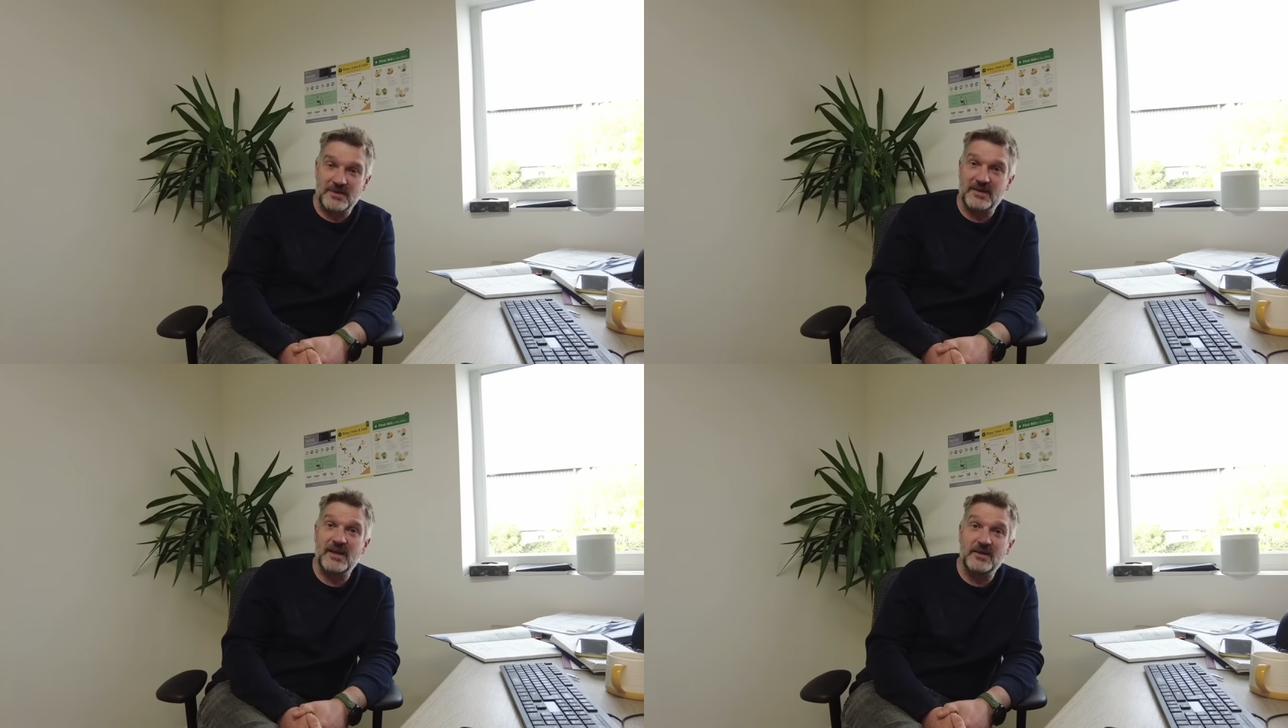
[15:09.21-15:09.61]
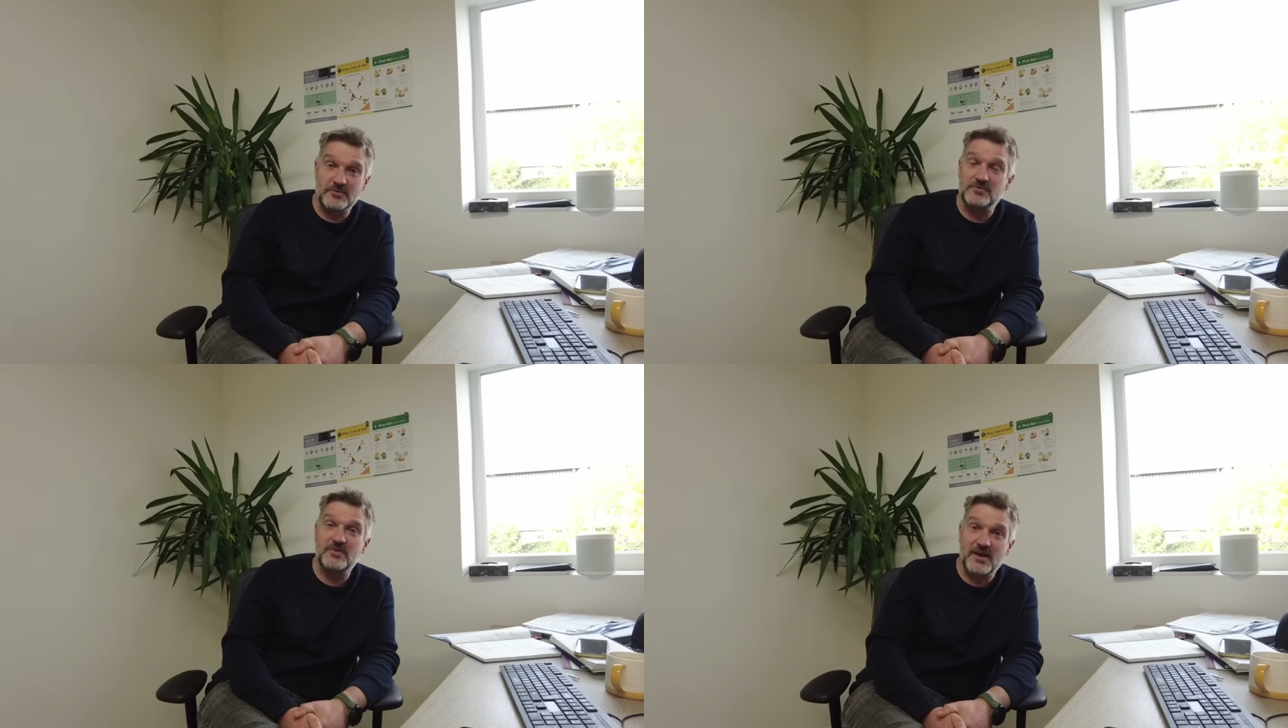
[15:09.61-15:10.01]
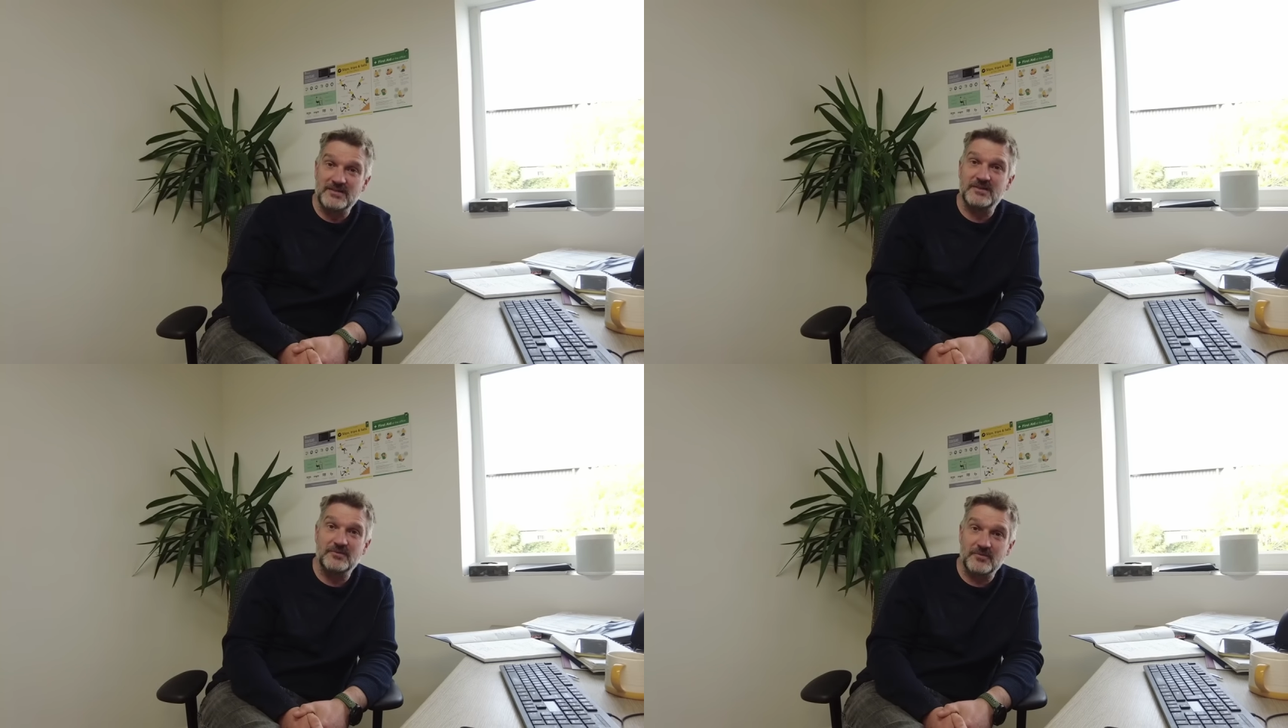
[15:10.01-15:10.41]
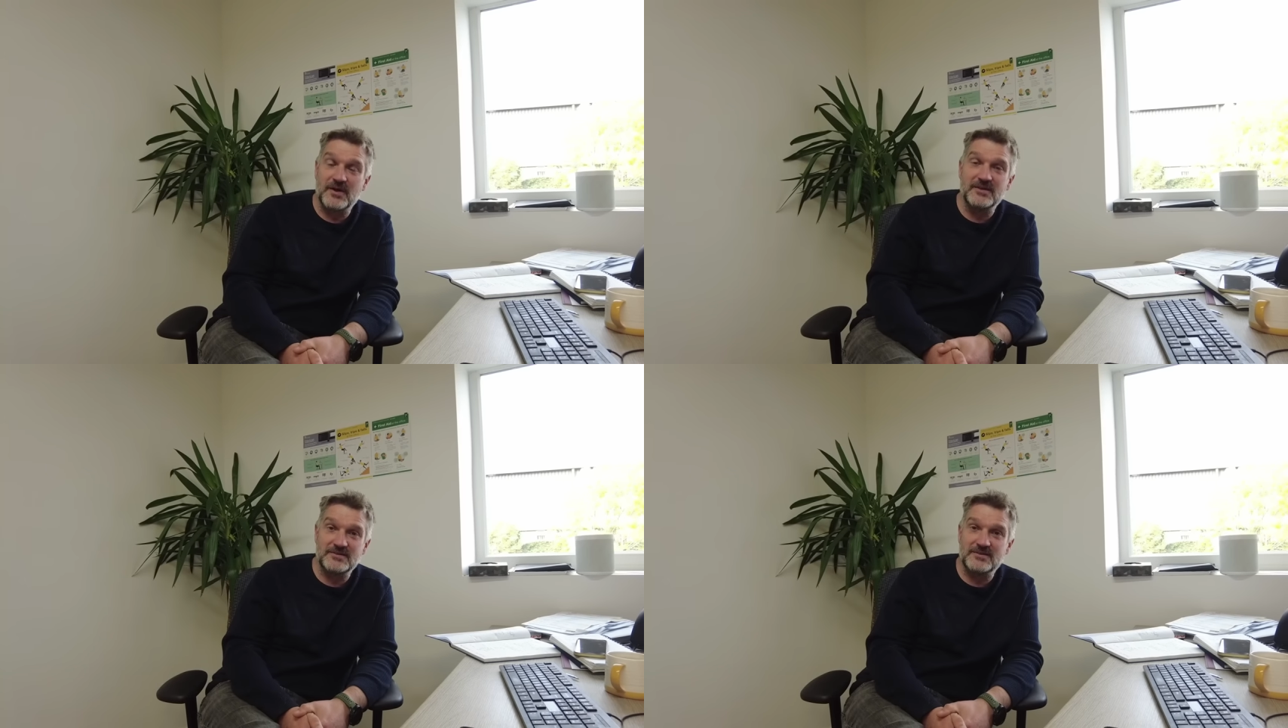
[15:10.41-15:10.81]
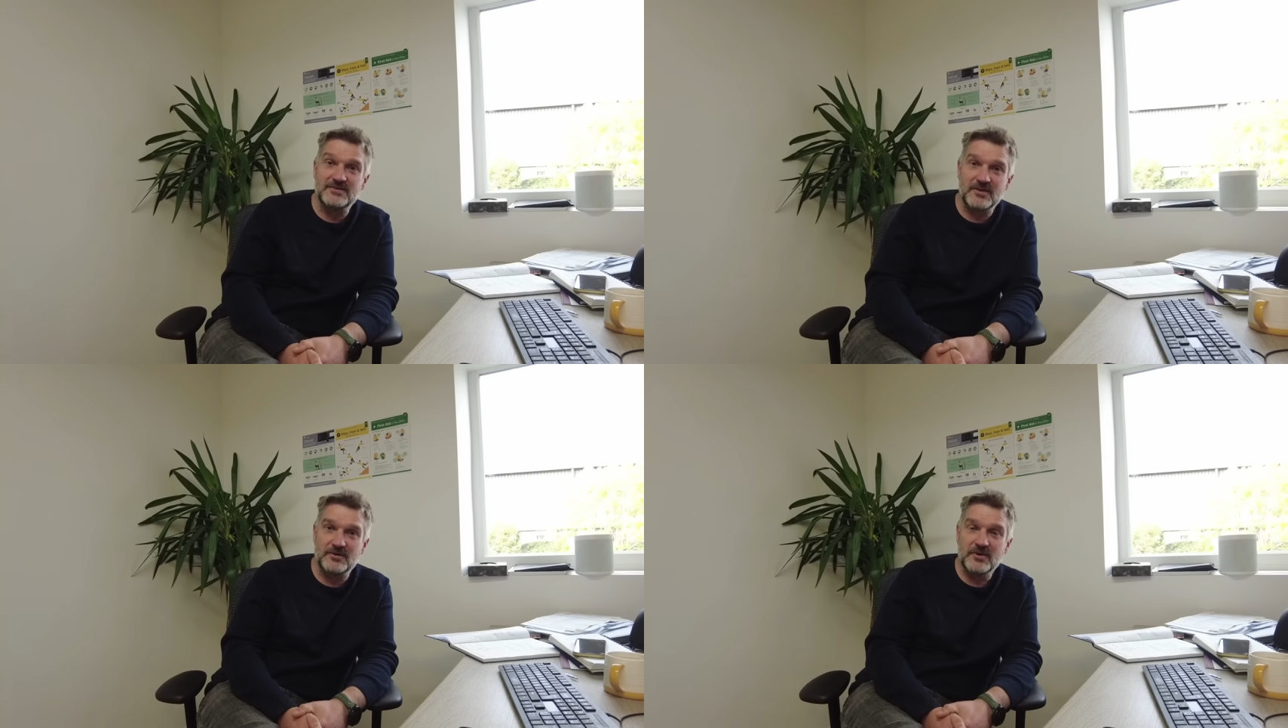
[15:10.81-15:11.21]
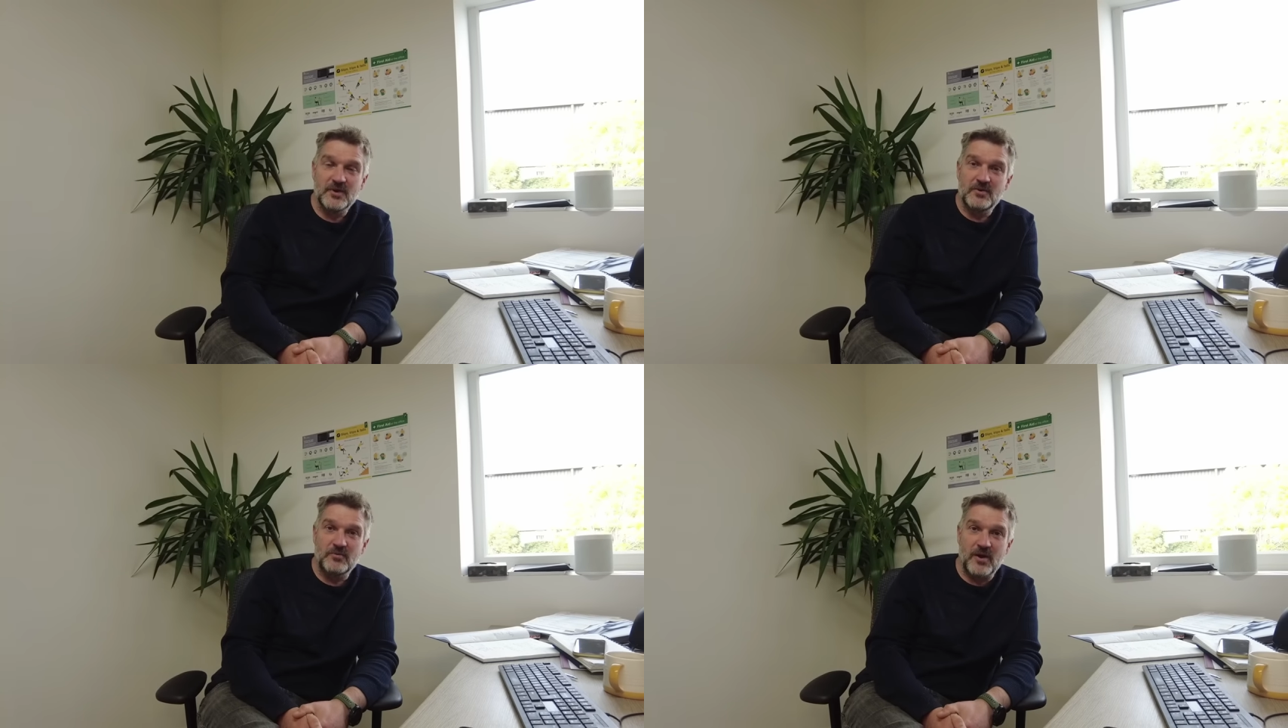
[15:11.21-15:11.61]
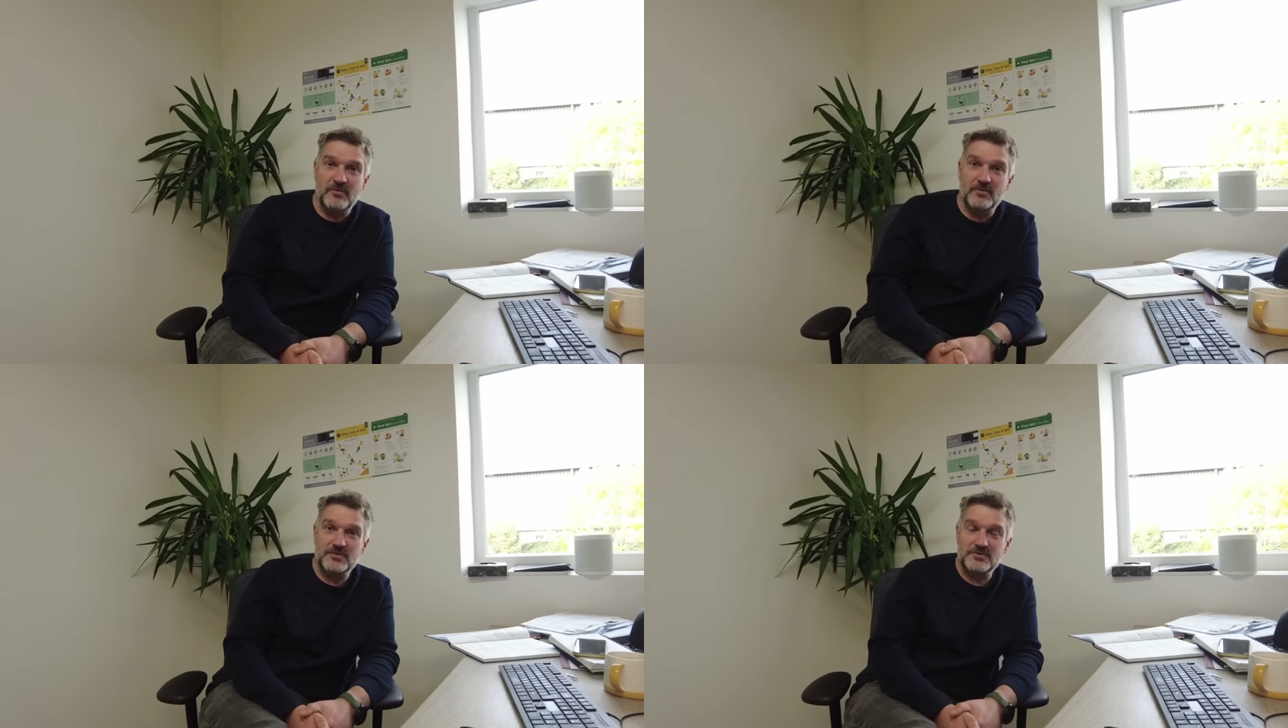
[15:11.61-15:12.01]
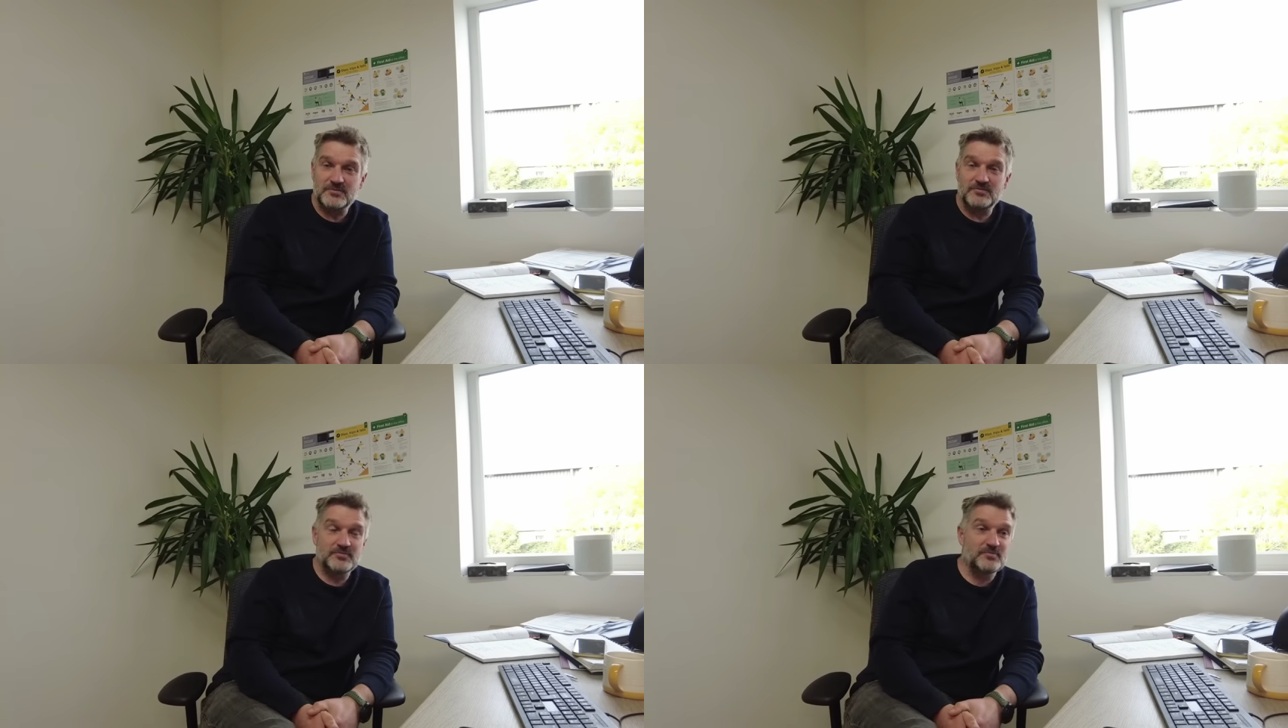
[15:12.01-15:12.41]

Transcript: and again it was rising and rising. So where it was